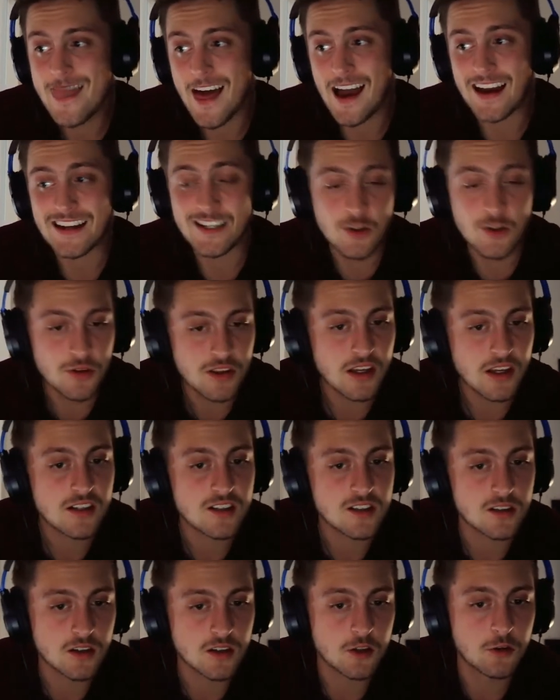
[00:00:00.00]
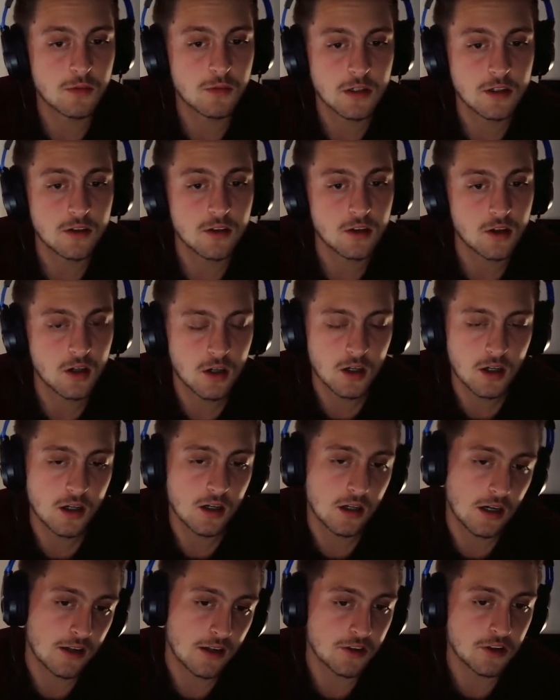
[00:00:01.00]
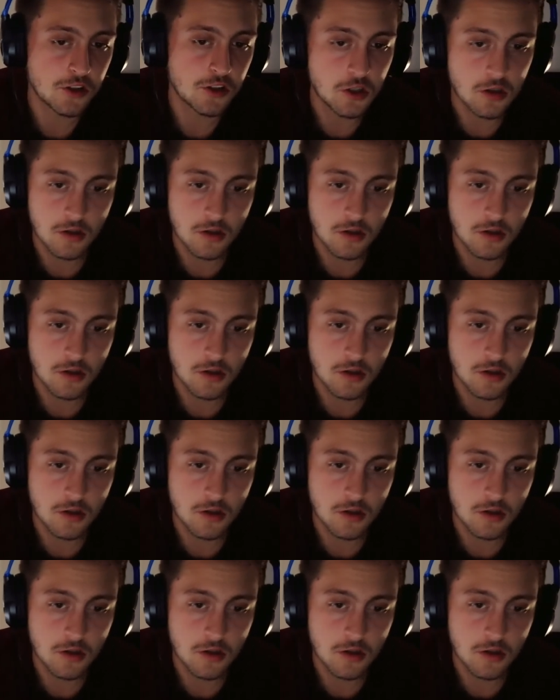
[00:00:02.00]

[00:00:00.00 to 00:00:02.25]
a little bit on the